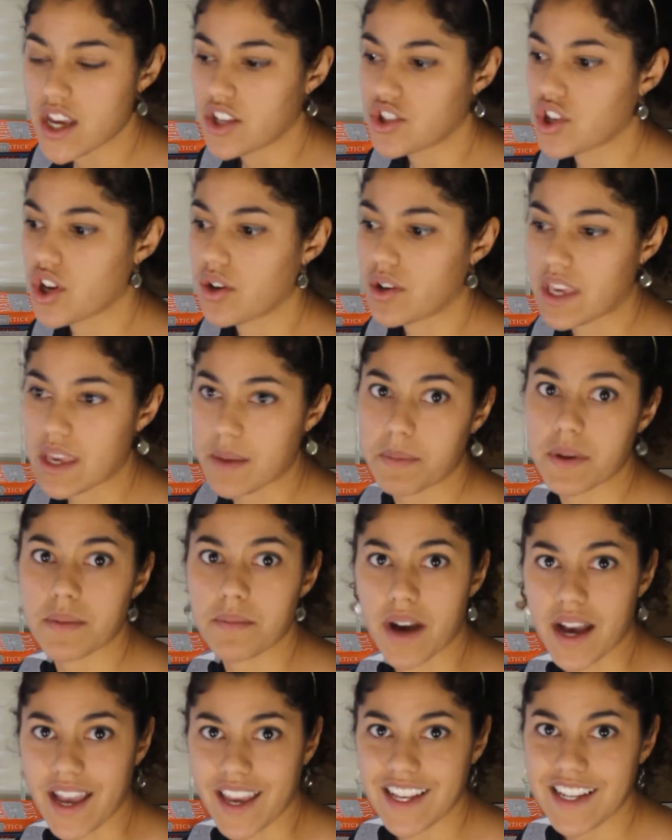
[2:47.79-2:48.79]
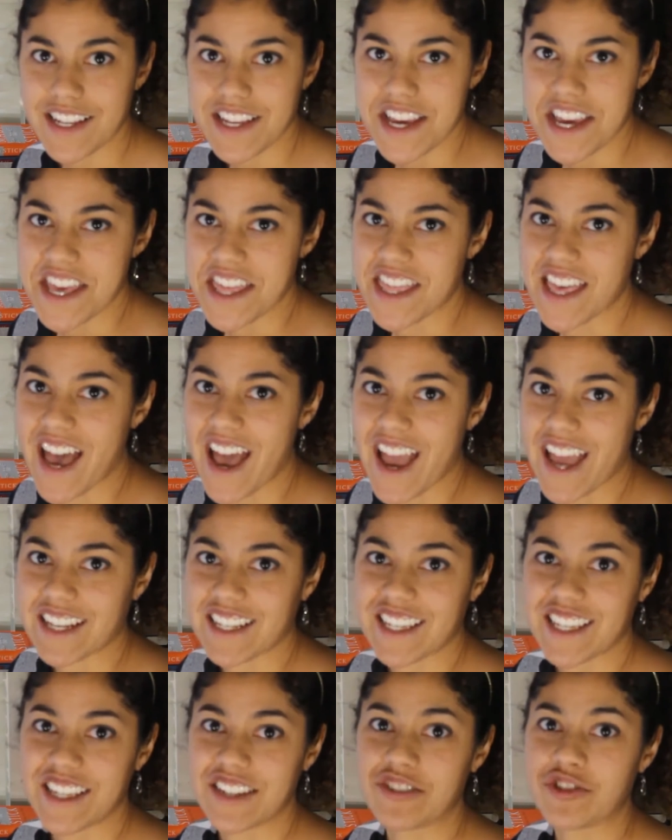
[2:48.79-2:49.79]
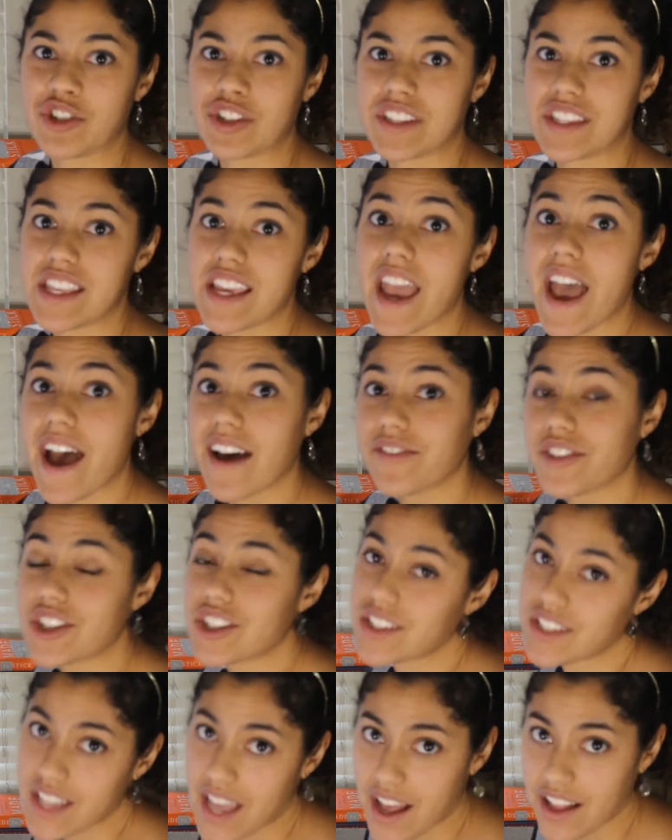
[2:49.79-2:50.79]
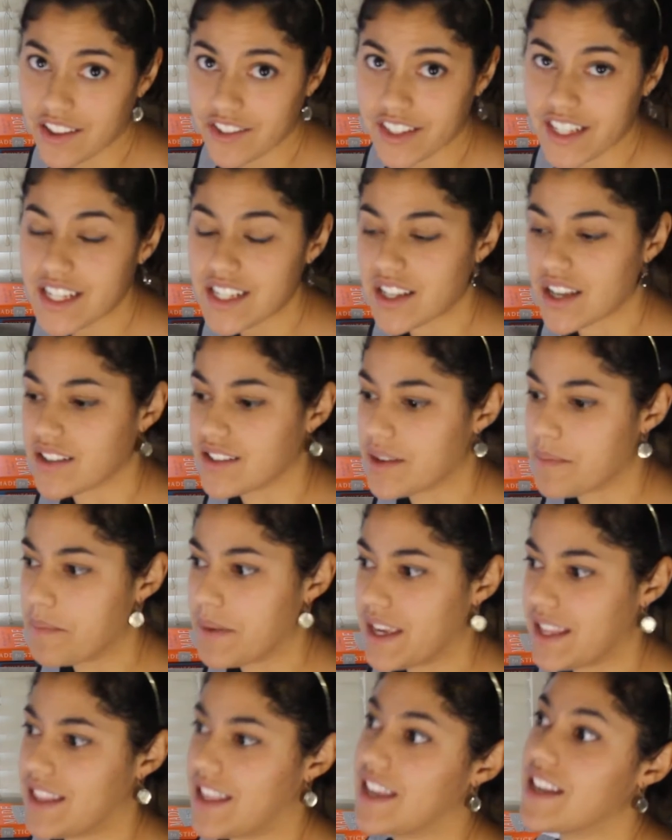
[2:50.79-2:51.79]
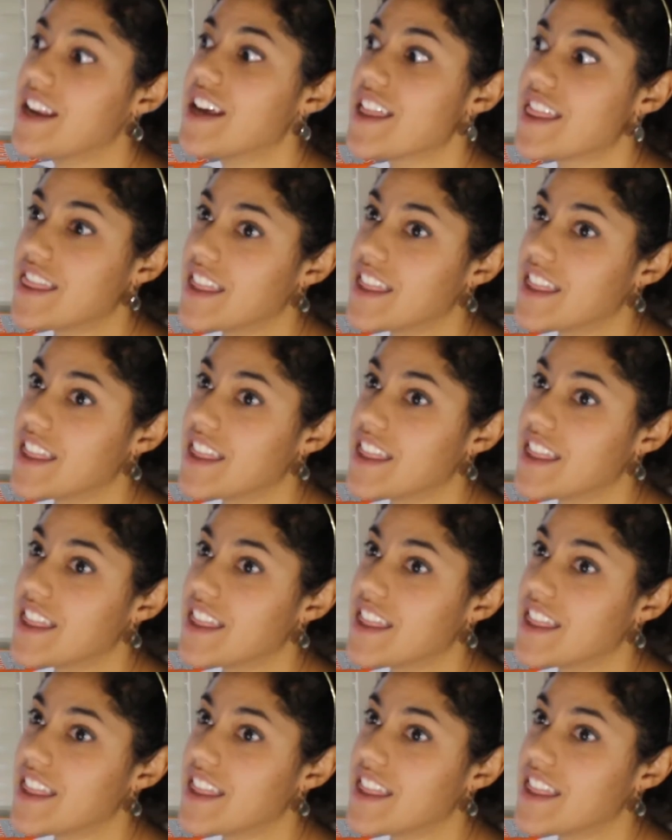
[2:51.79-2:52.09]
So keep in mind that just the average salary doesn't mean that